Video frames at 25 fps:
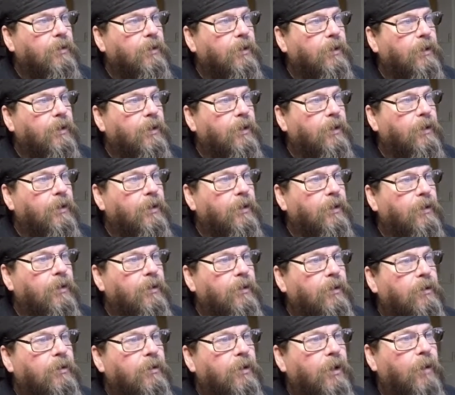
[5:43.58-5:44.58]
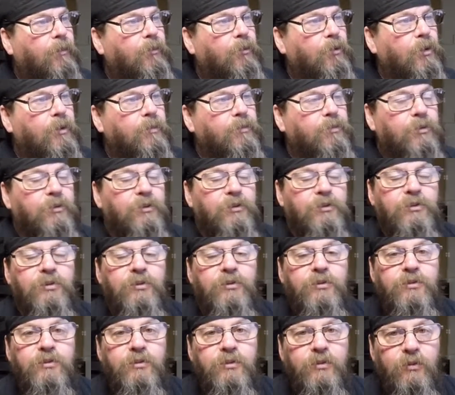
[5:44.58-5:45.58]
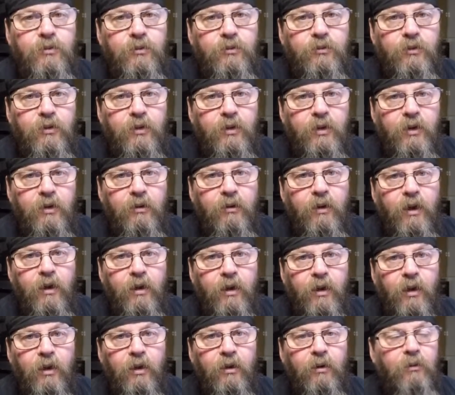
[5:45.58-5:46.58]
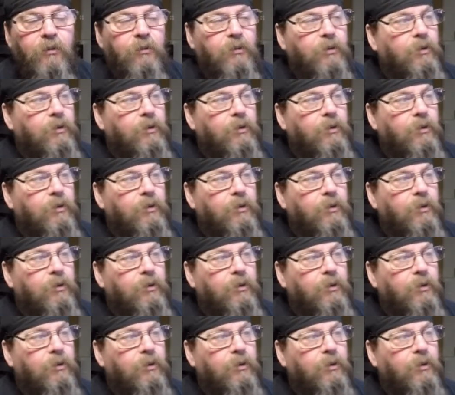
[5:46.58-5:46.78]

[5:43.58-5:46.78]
And I'm only putting 2 screws in here right now